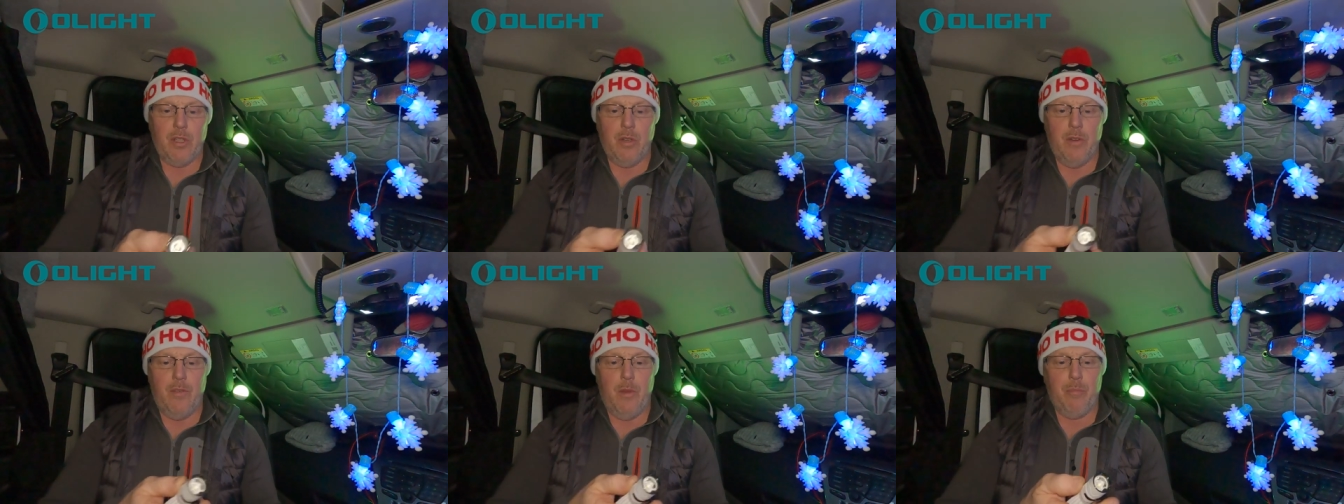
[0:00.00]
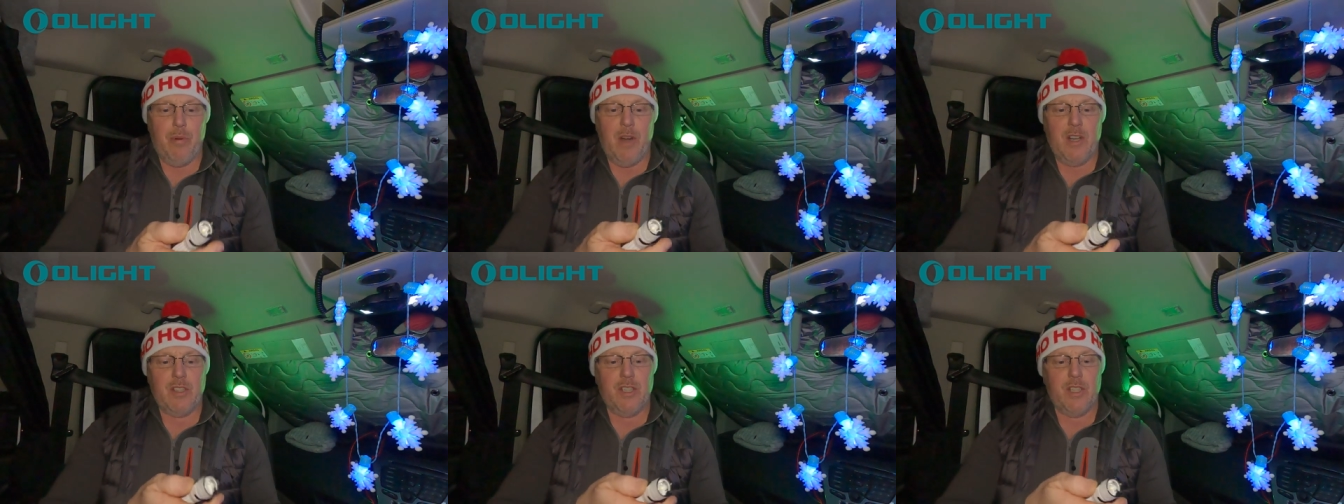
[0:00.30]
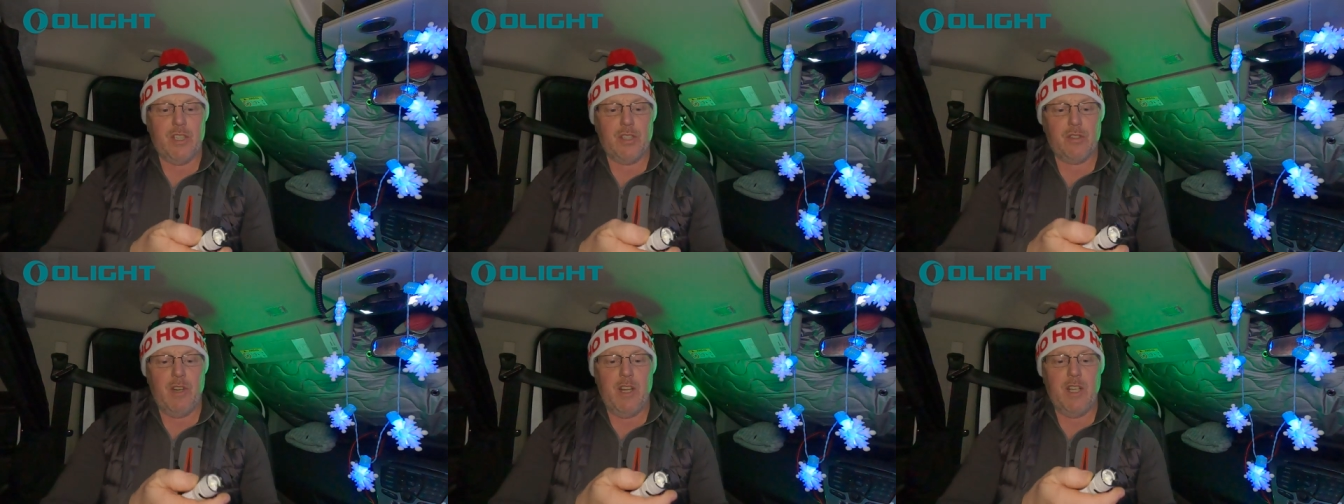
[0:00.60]
so if you press
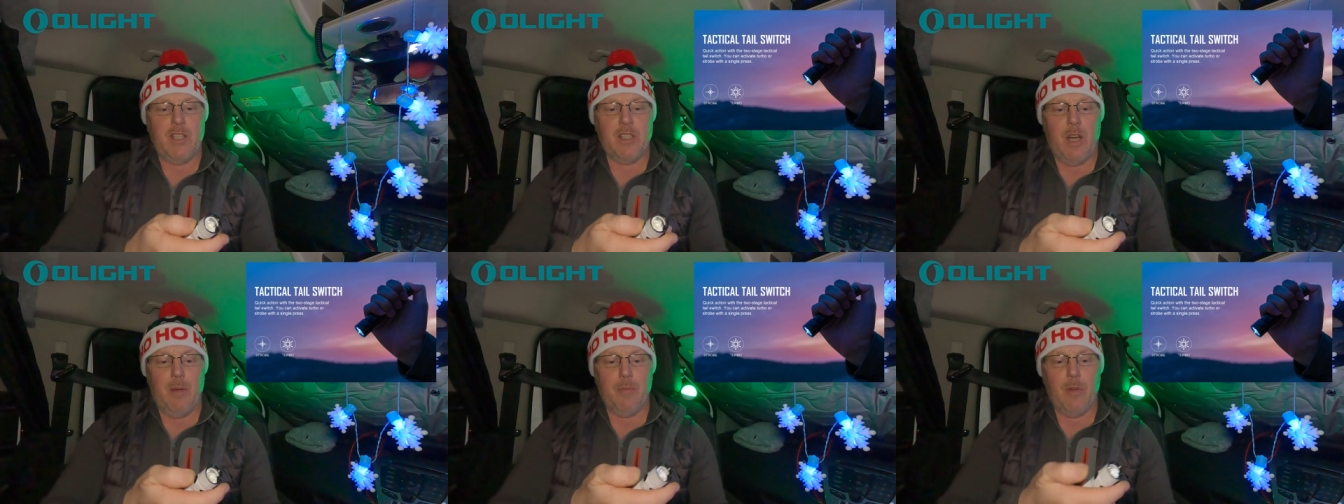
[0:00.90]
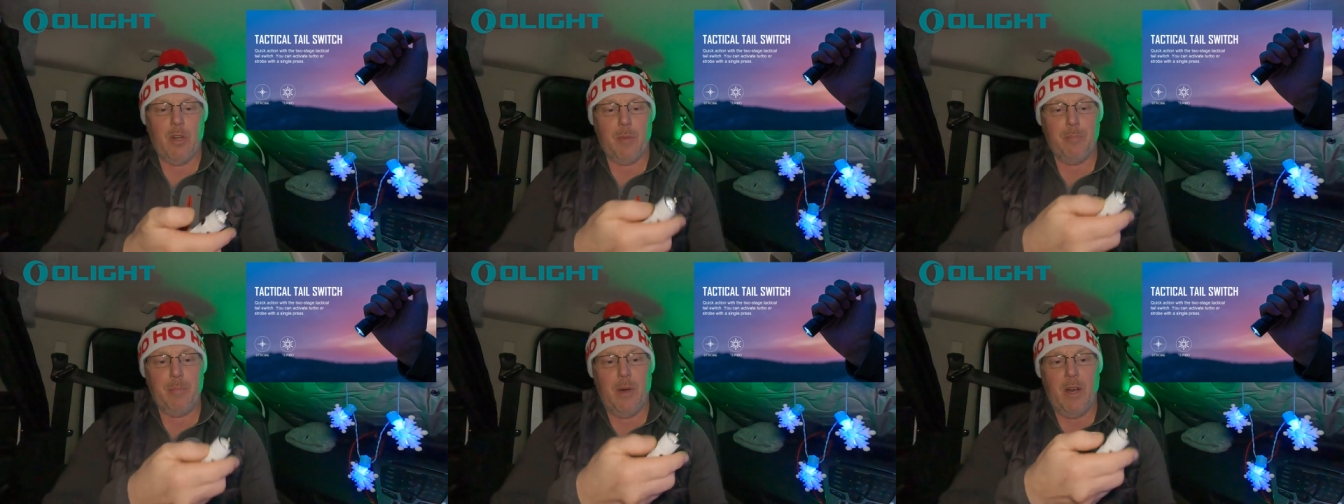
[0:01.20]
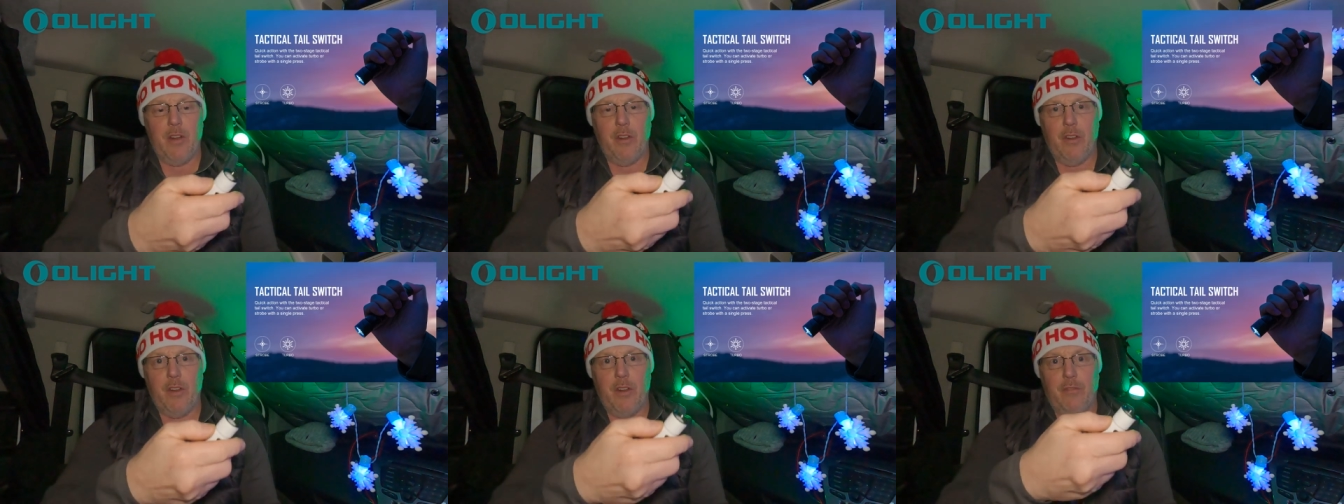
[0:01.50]
this 3 times, you've got a
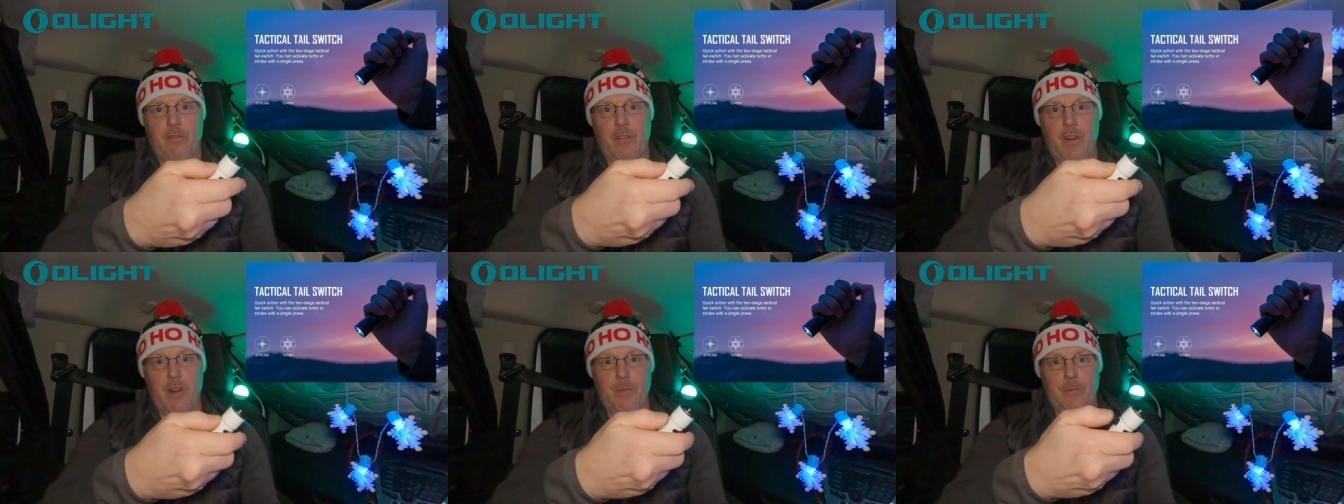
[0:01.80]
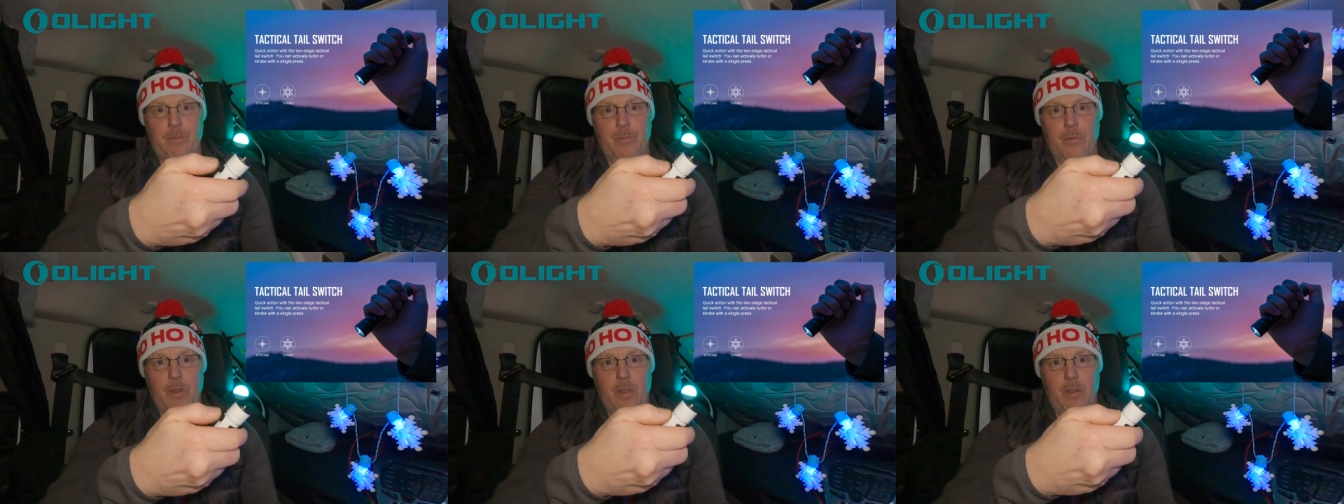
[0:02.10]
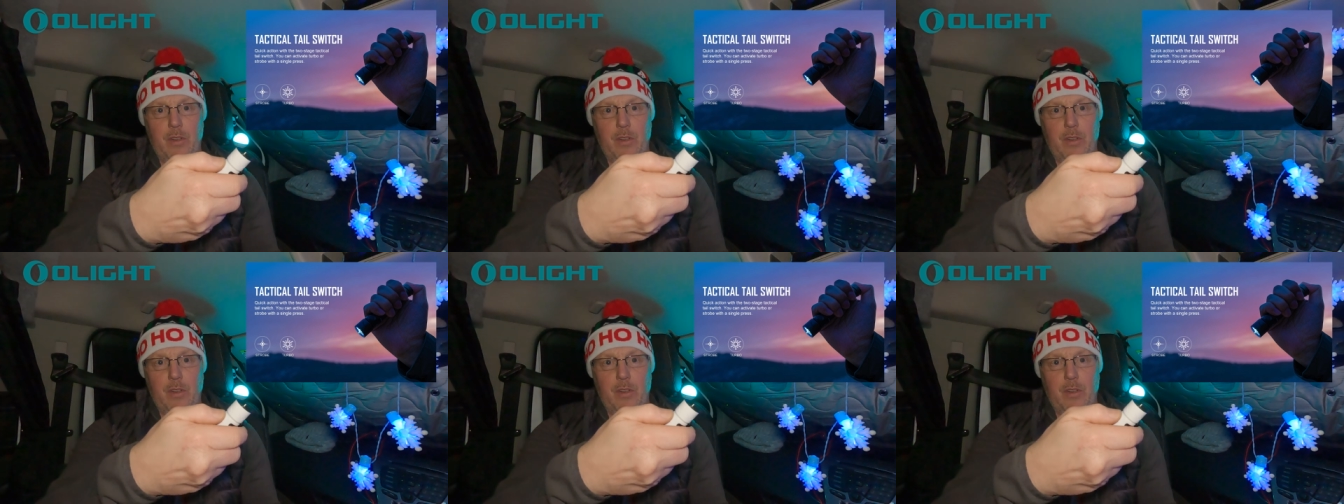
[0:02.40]
button on the front,